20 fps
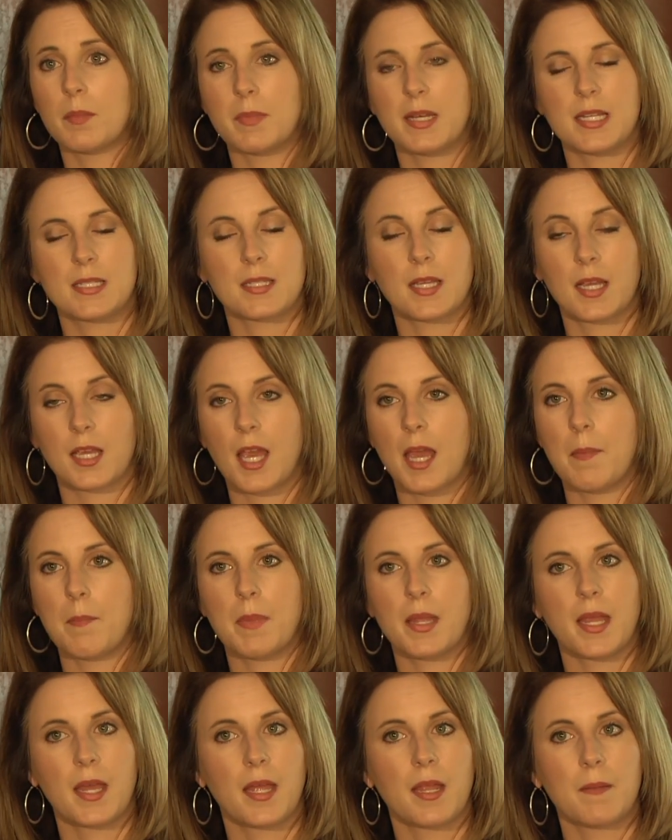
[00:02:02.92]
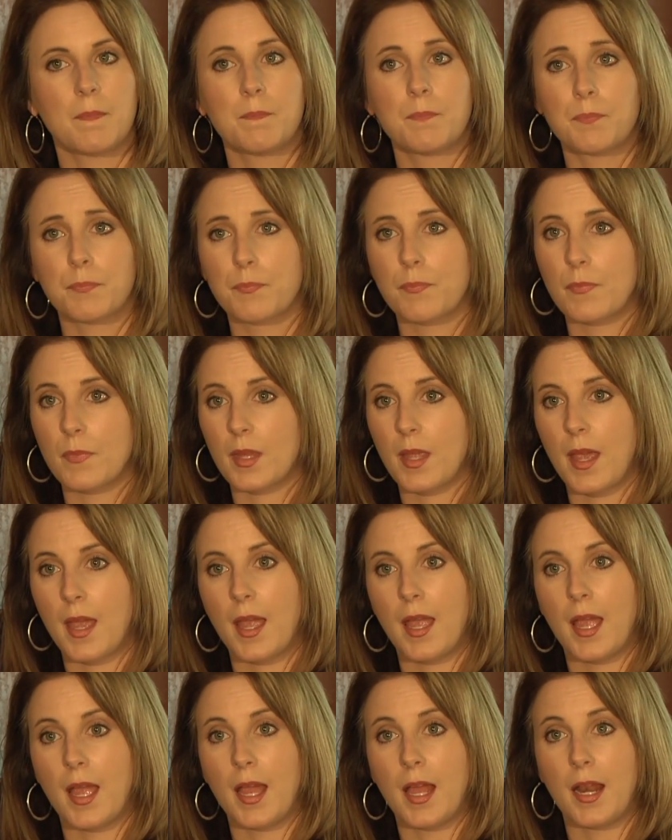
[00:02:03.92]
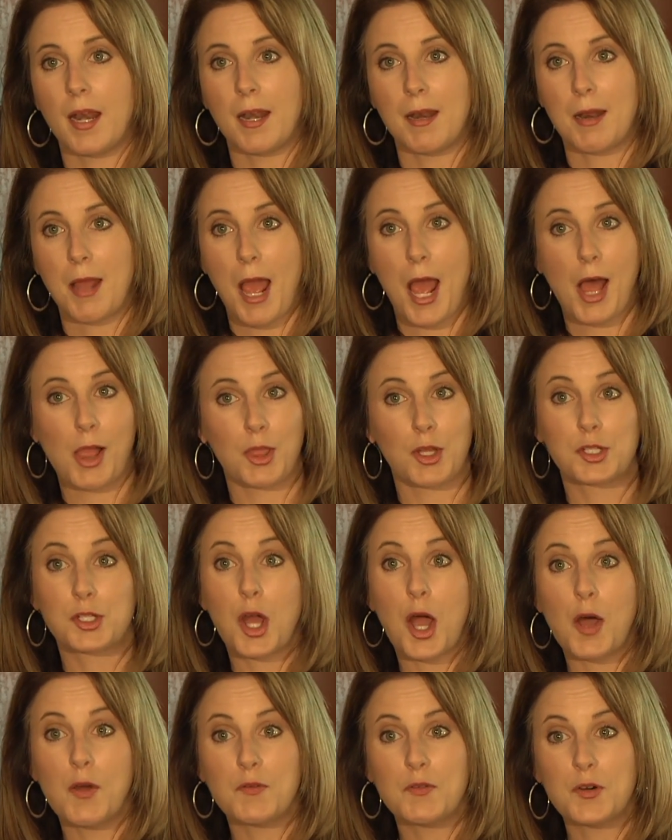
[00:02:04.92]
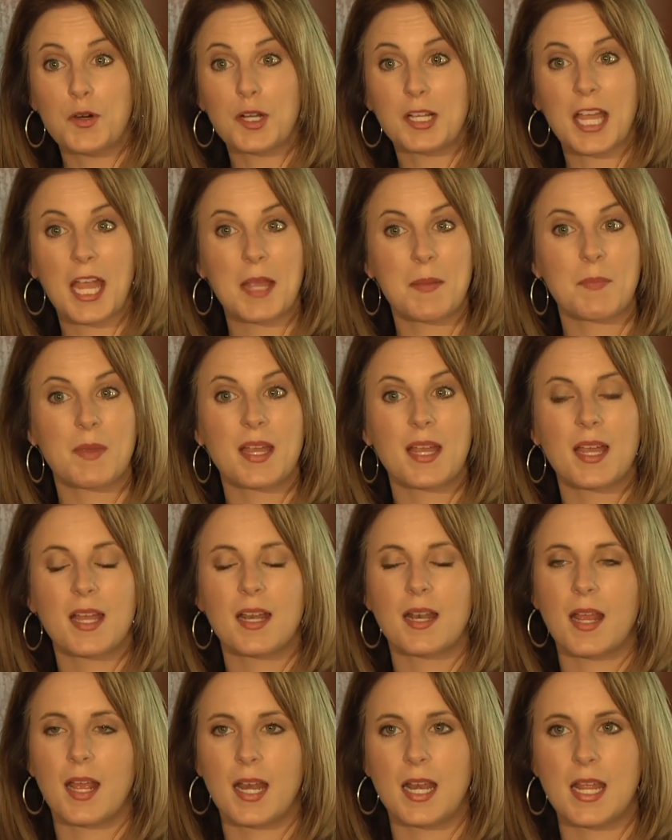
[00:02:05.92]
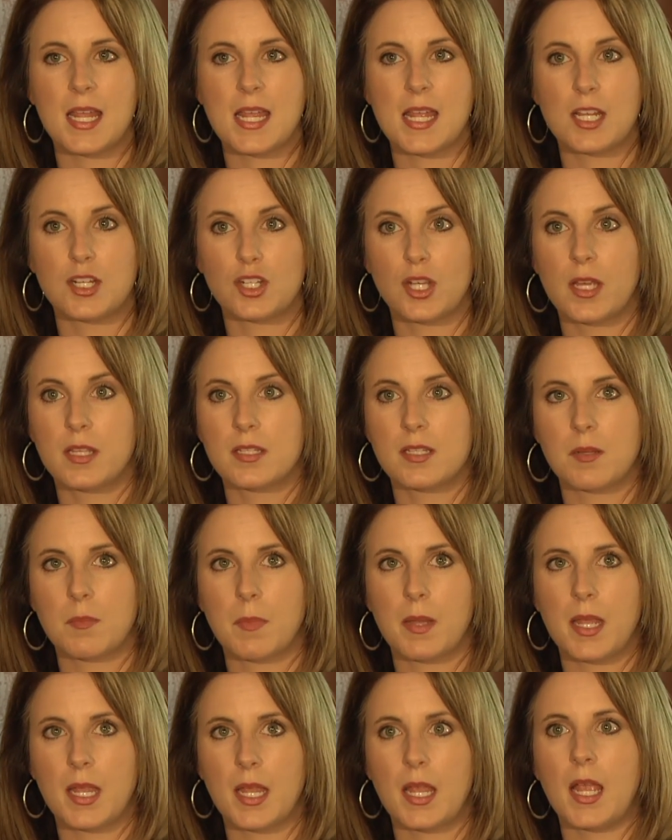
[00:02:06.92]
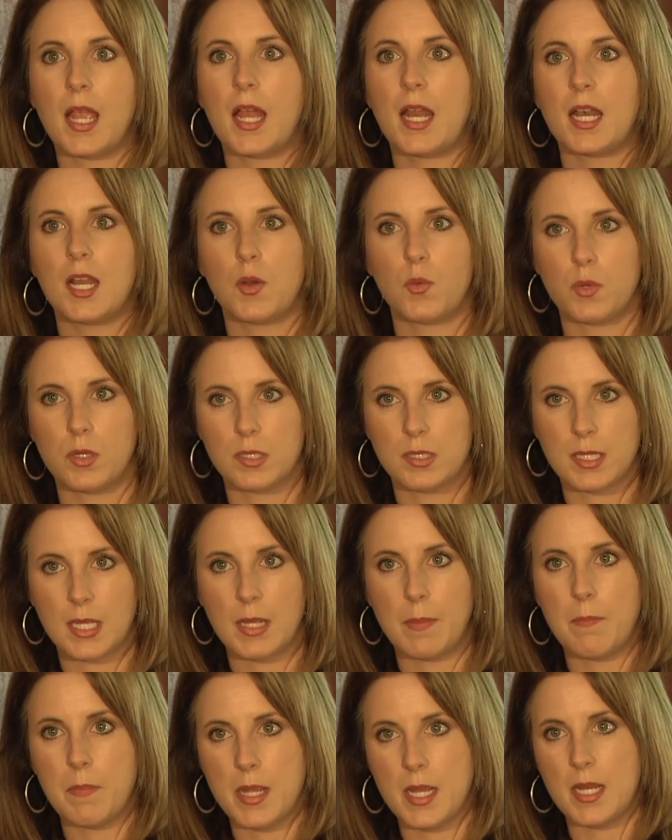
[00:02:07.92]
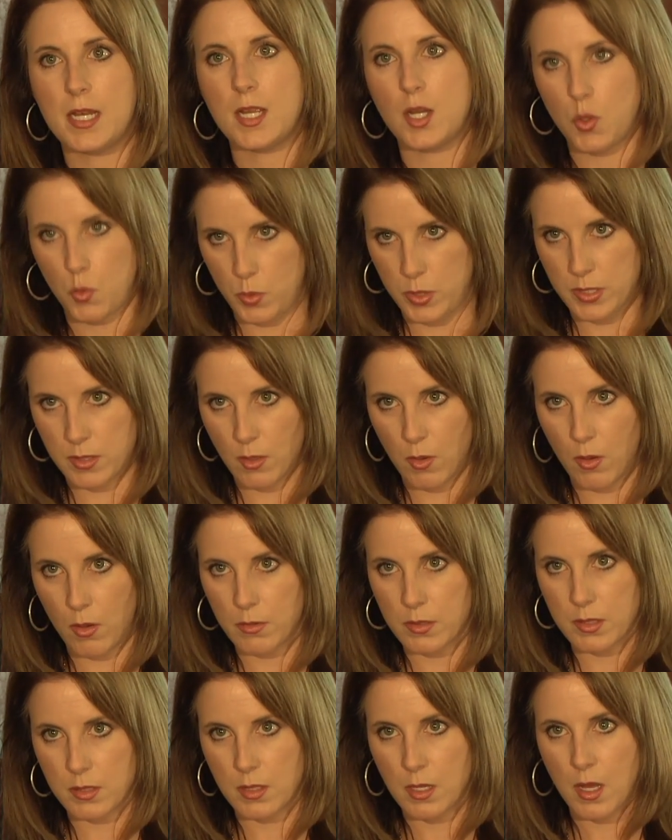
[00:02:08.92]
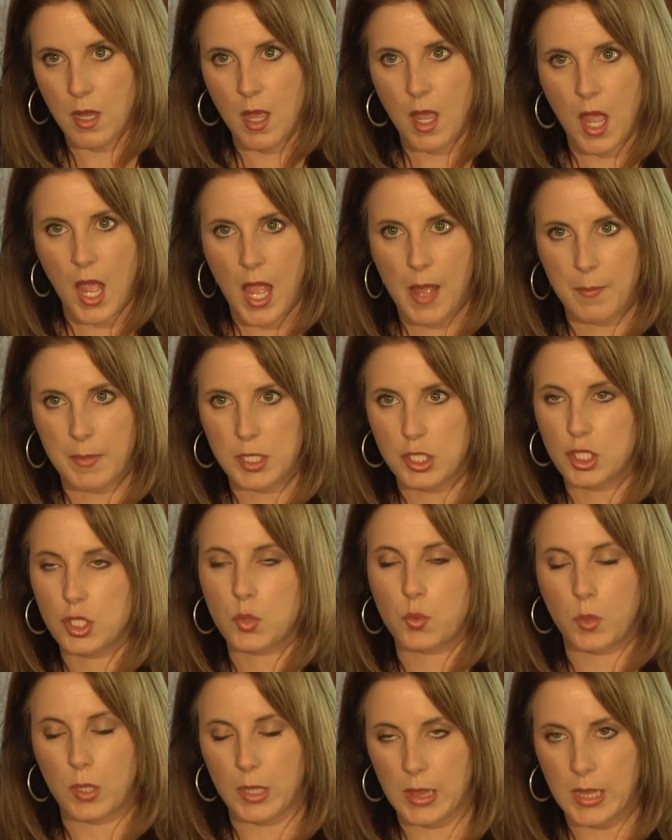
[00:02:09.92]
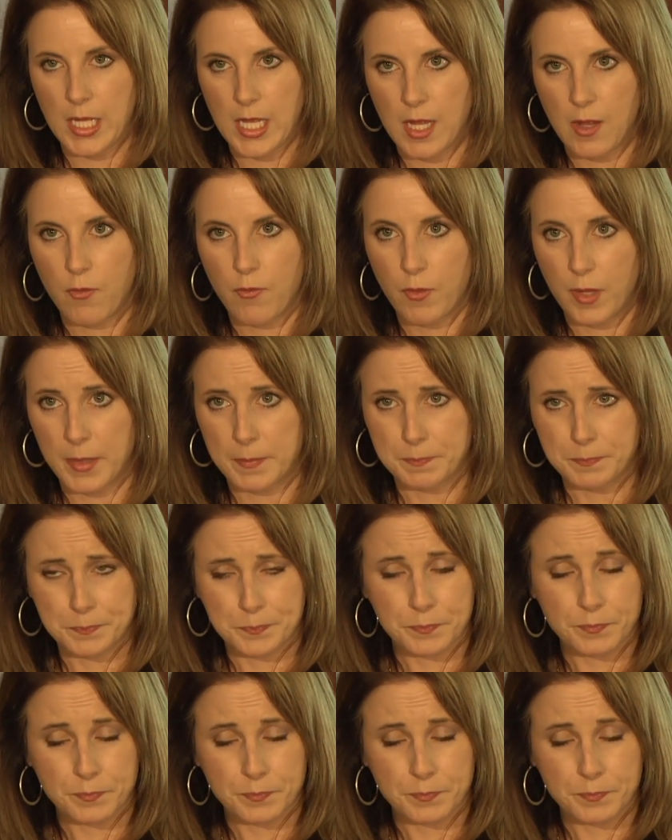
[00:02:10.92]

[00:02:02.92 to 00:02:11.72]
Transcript: him and he said, come in. And I looked awful. I came in and he adjusted me, and it was immediate results. I mean, just relief. And